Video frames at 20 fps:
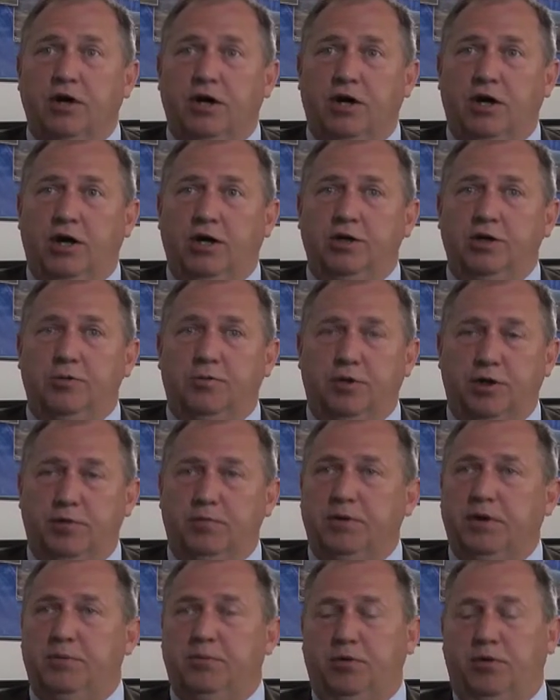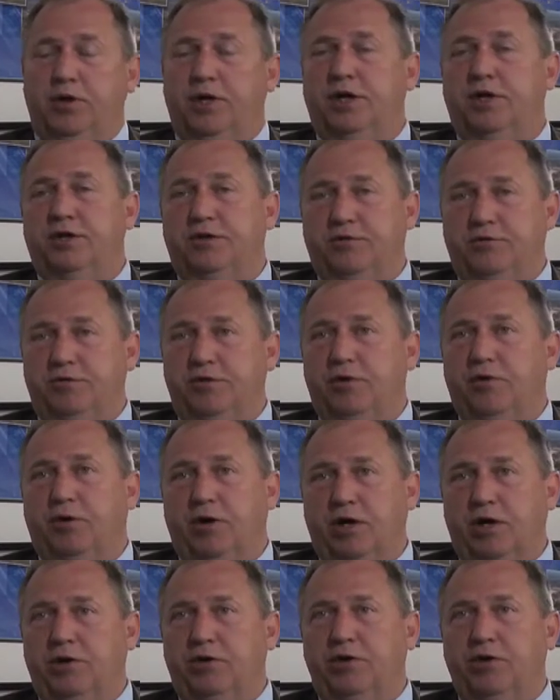to bring people in to view
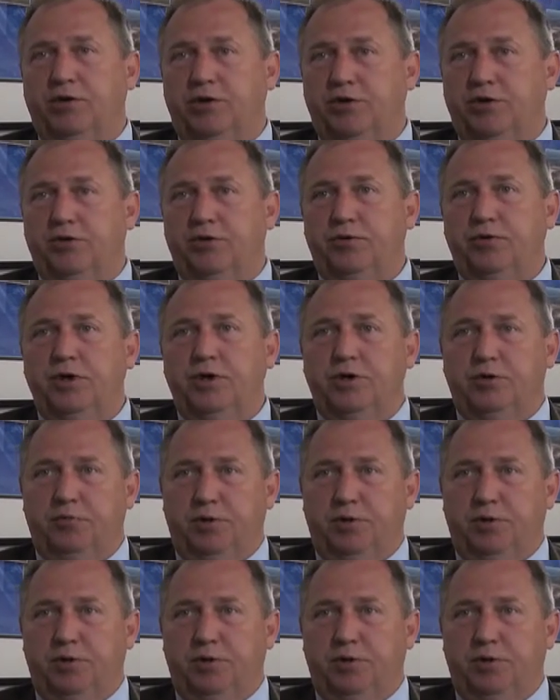our area too,